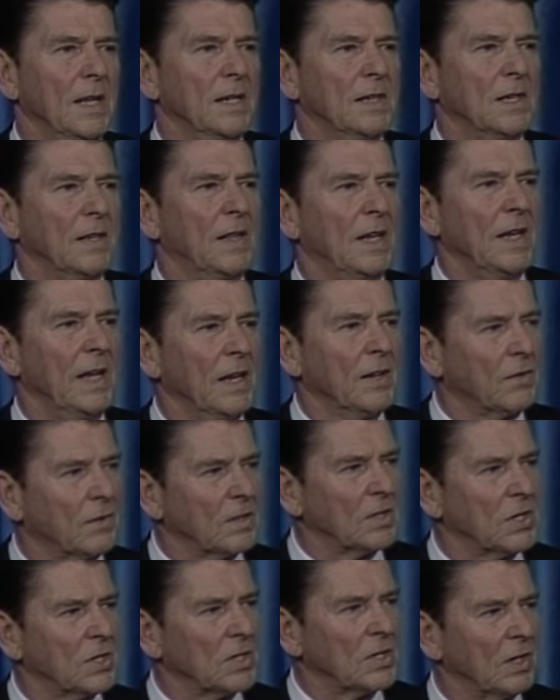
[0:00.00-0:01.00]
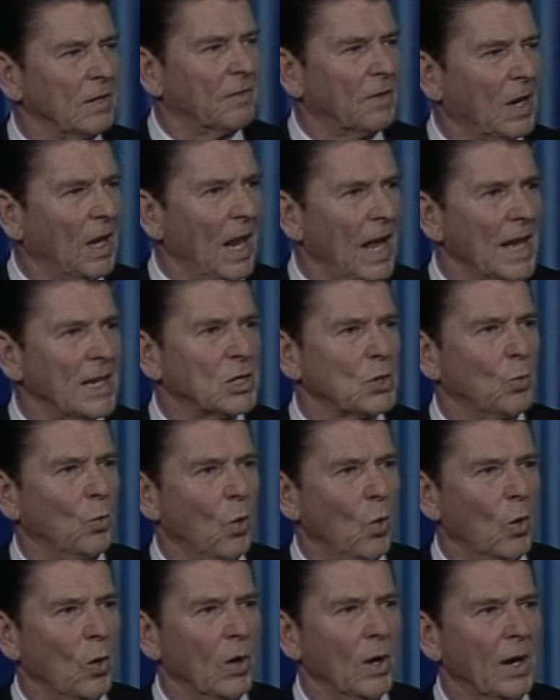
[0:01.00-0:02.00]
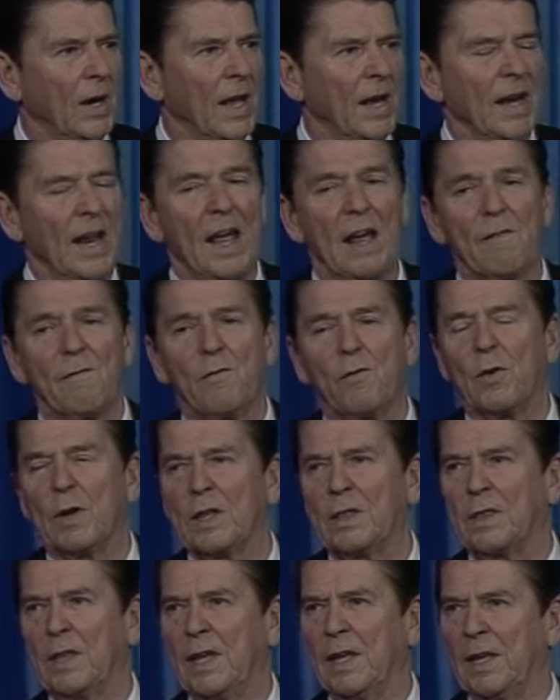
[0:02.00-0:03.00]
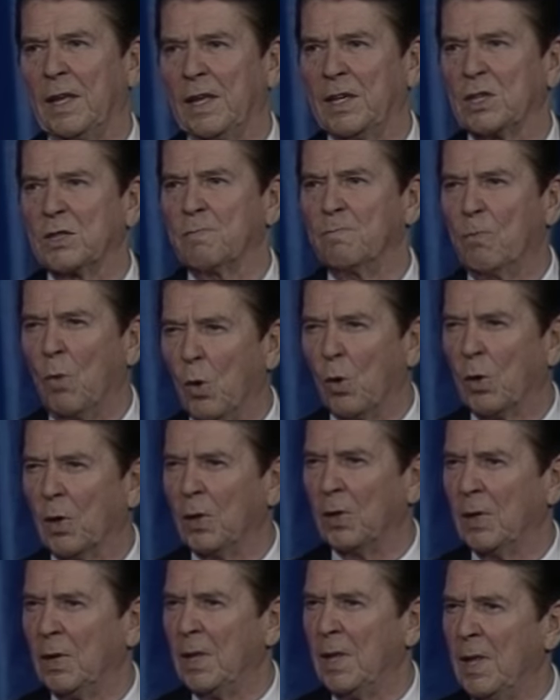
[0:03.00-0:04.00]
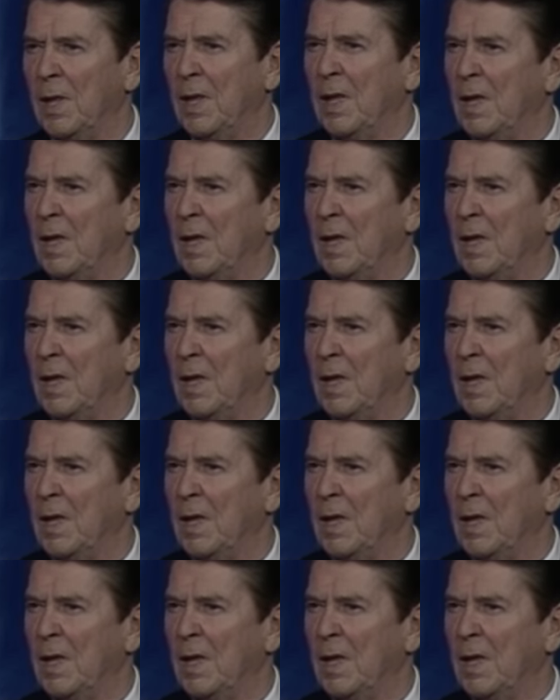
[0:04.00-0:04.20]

to the interests of class war, and everything is moral